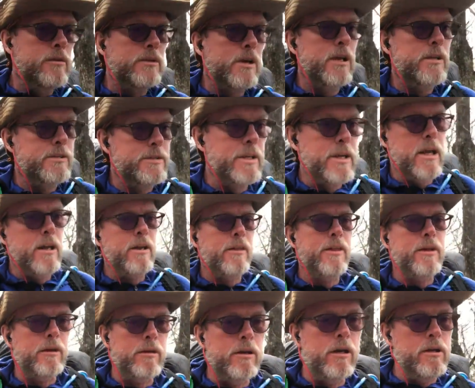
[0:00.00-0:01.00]
As I had
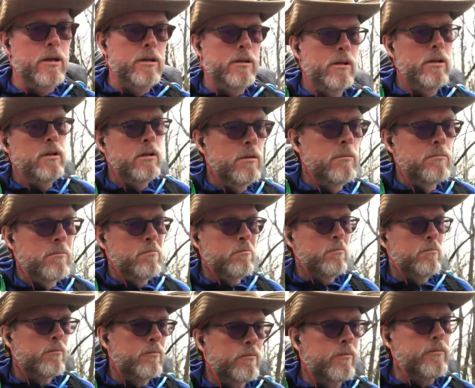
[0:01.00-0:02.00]
said, I think
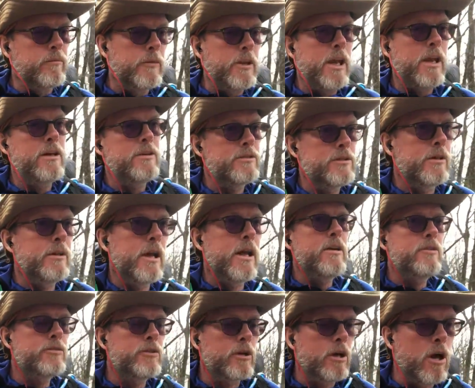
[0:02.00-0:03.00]
days
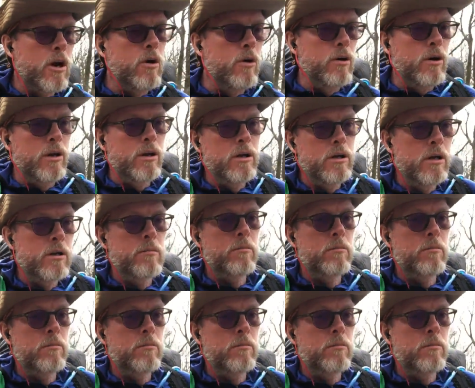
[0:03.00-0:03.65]
and days ago,